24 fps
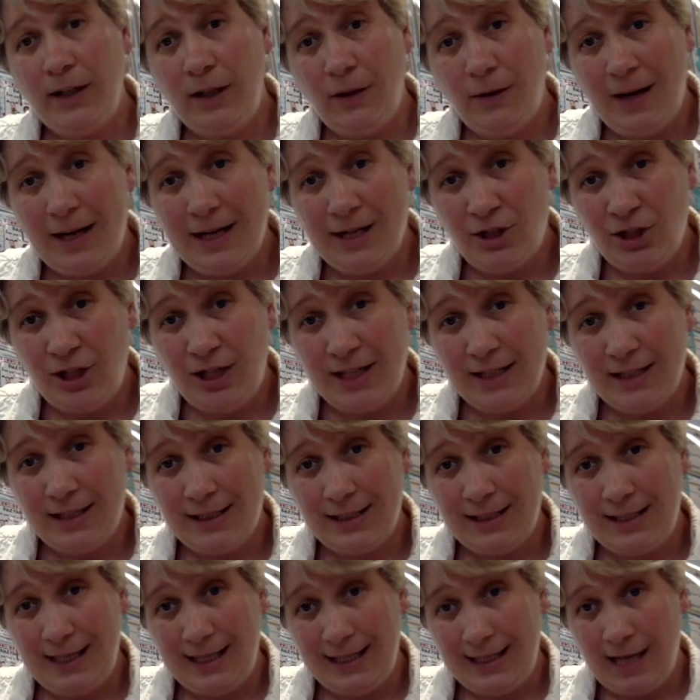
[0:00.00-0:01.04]
you had a chance to
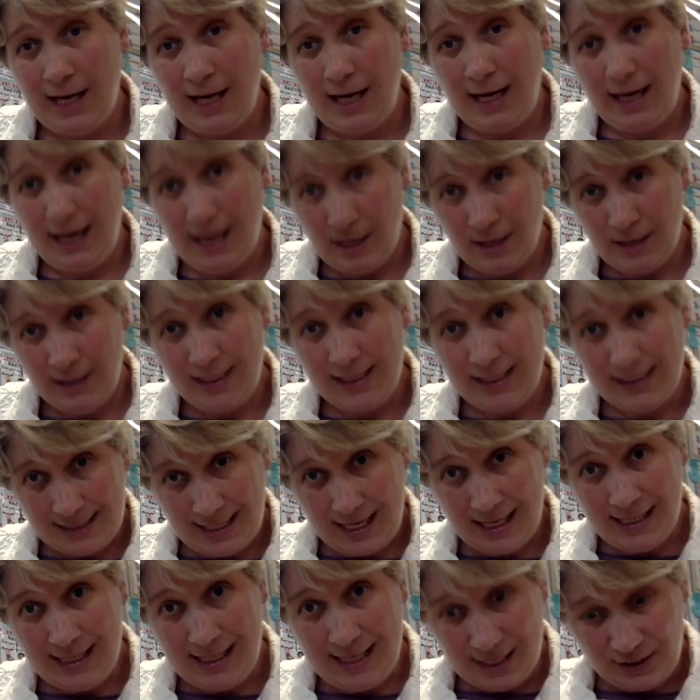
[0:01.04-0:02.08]
take the AR test
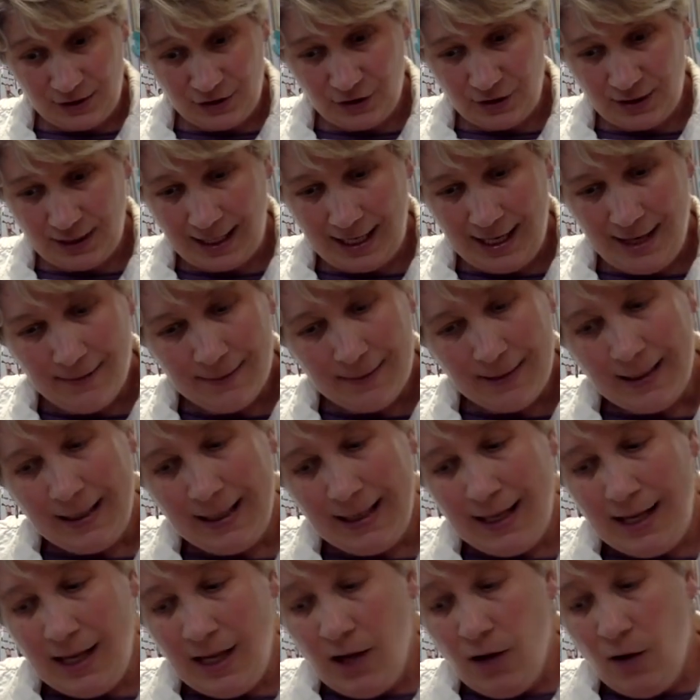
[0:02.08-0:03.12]
on it yesterday.
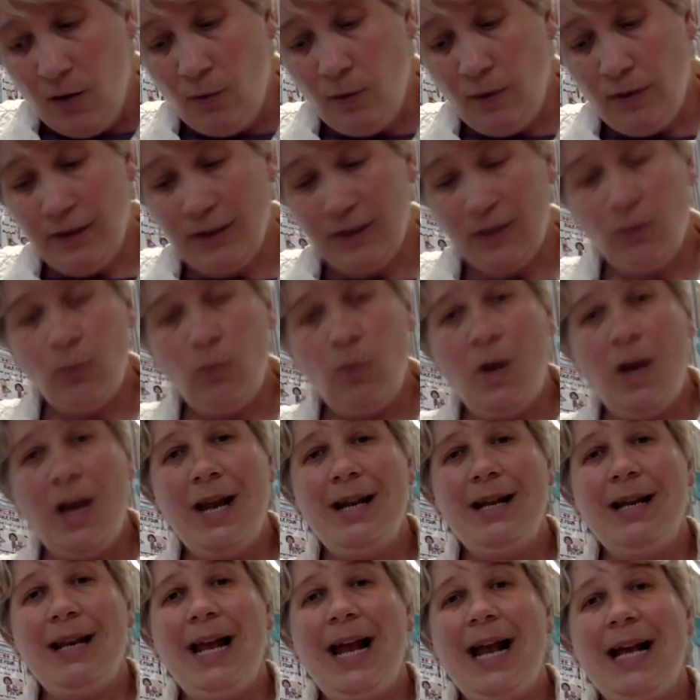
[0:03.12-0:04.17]
Well, there's
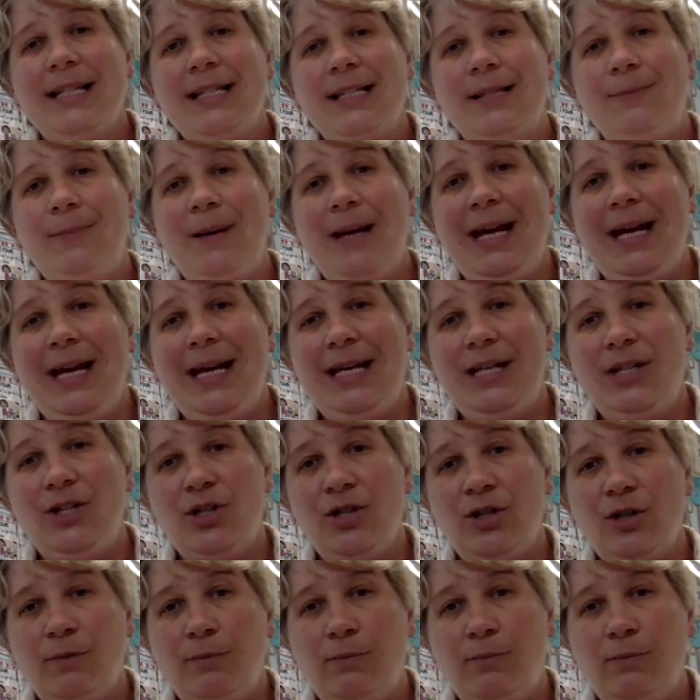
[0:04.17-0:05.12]
one last page in your